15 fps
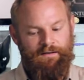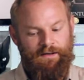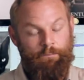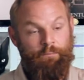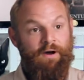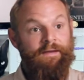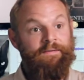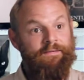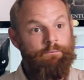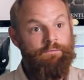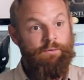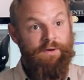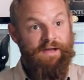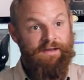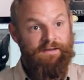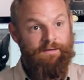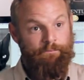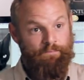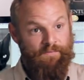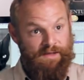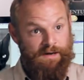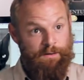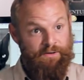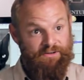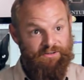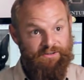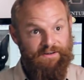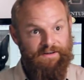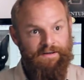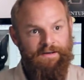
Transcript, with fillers: combines them to make an image.